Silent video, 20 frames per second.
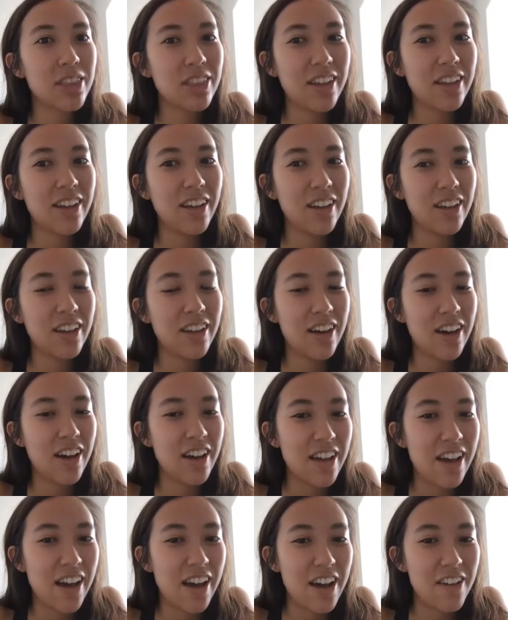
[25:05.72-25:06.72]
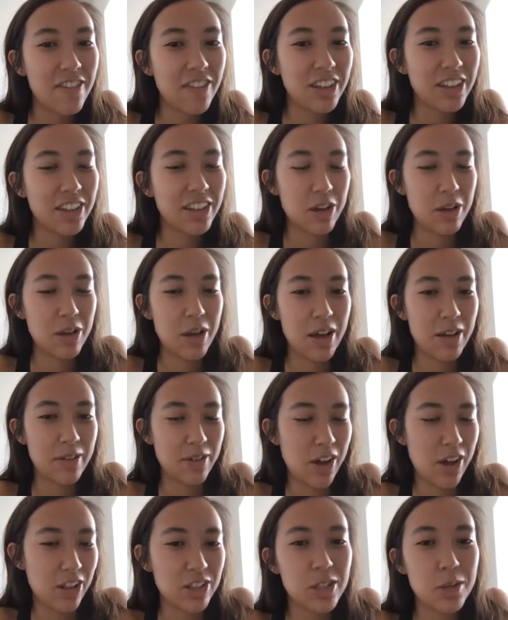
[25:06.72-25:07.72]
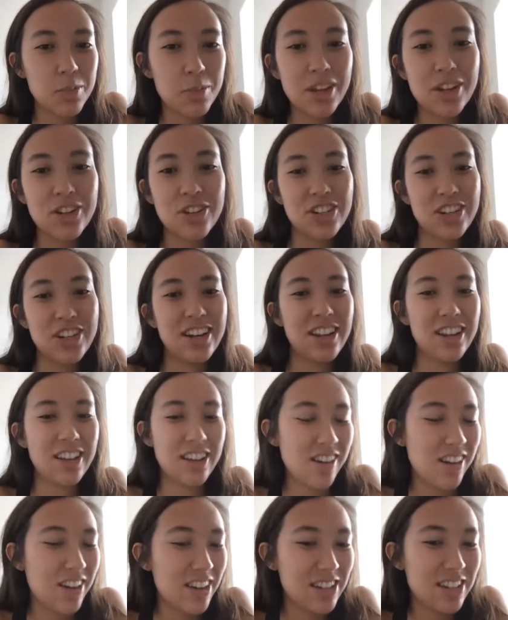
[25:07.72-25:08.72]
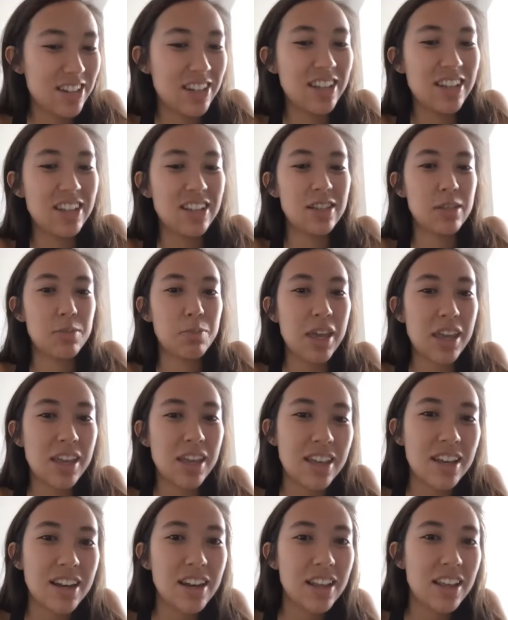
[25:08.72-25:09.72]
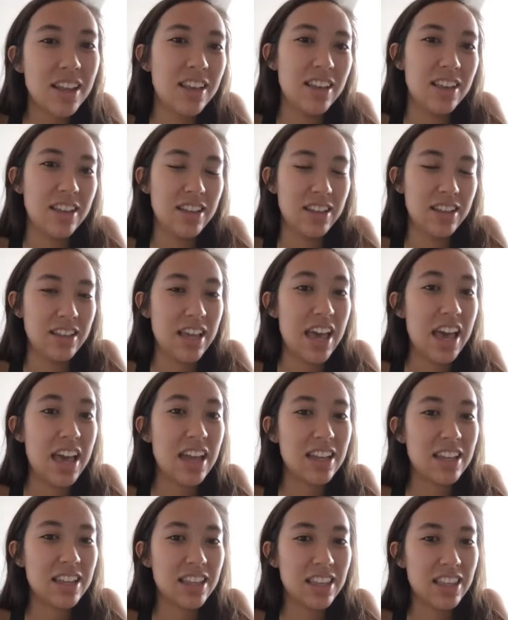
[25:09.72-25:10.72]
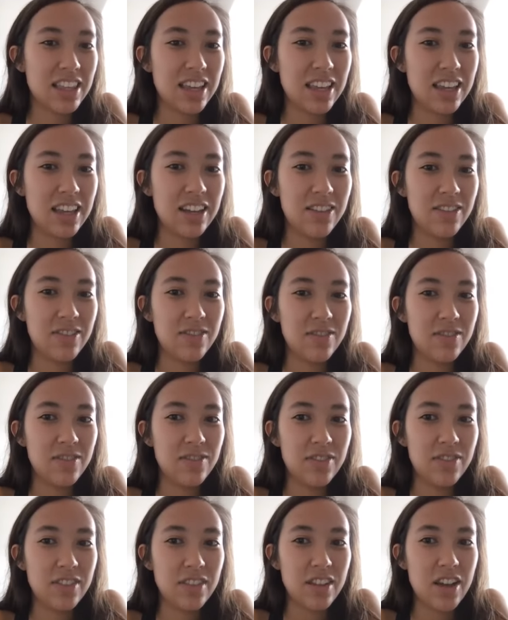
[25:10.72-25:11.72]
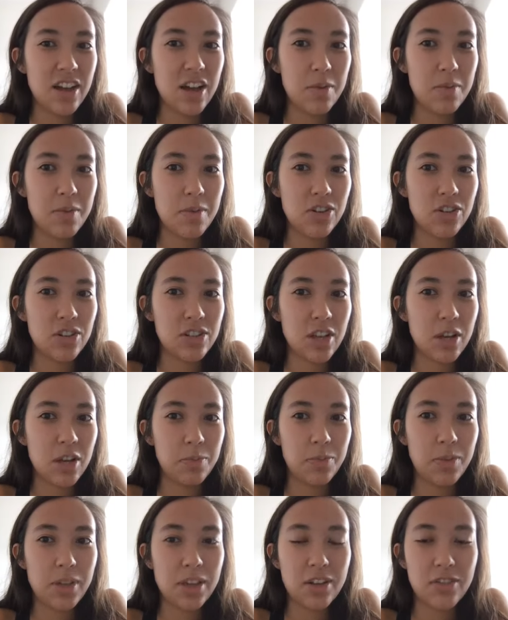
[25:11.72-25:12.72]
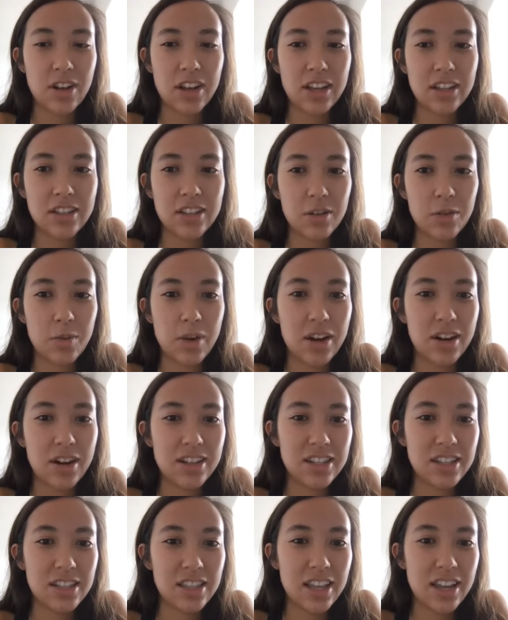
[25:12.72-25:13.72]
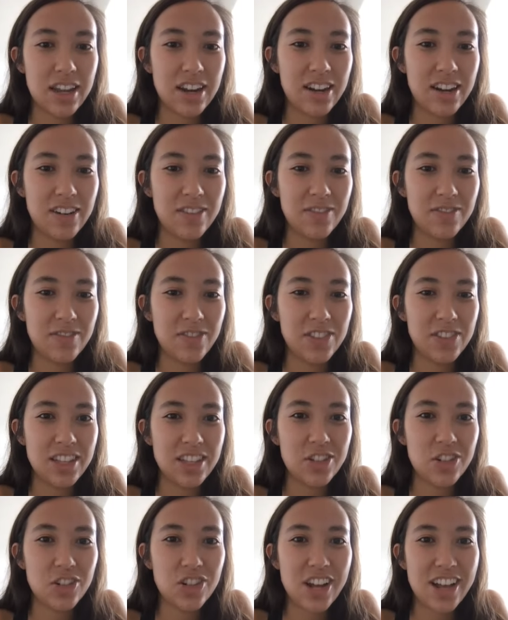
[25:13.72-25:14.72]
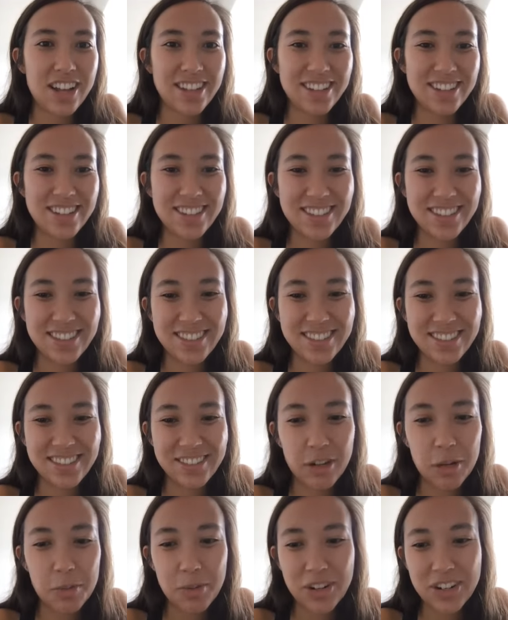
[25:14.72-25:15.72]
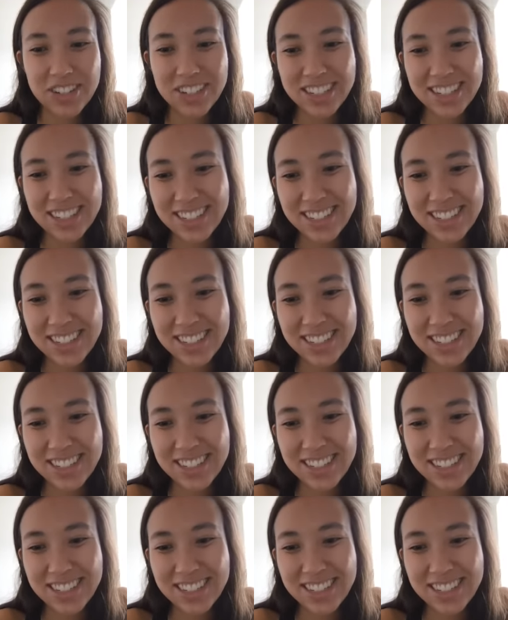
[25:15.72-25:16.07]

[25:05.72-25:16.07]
that I have, like constipation, incontinence, pain, anything, and just help like raise awareness there. So that's your challenge. One person.